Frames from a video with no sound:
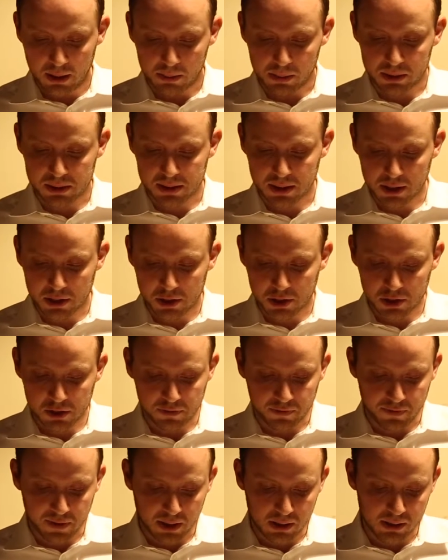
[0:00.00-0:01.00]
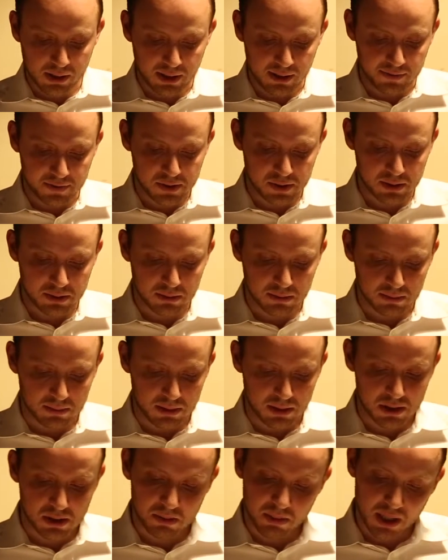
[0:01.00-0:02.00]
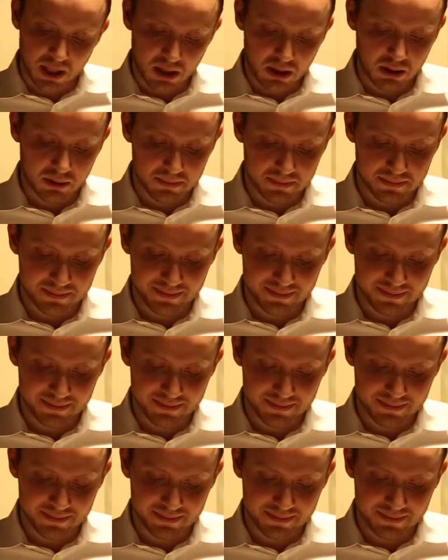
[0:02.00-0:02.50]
pretentious fig leaves with a smile.